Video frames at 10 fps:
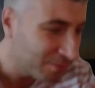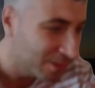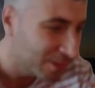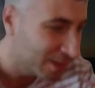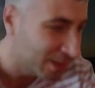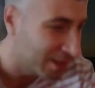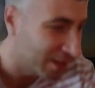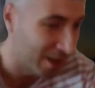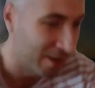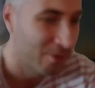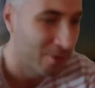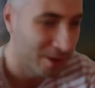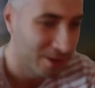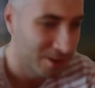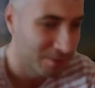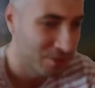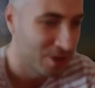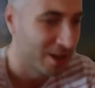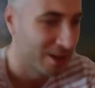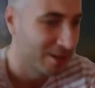they have already the
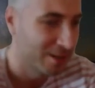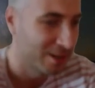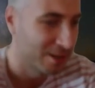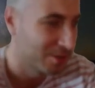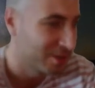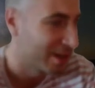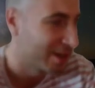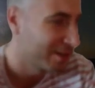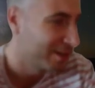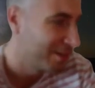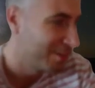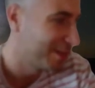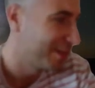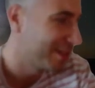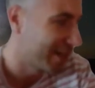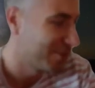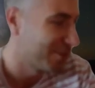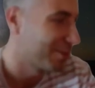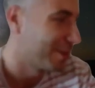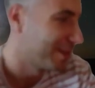jar that has to start, but it starts
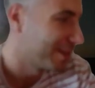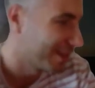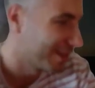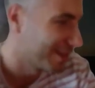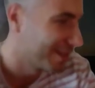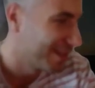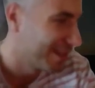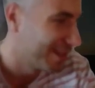for 20 seconds.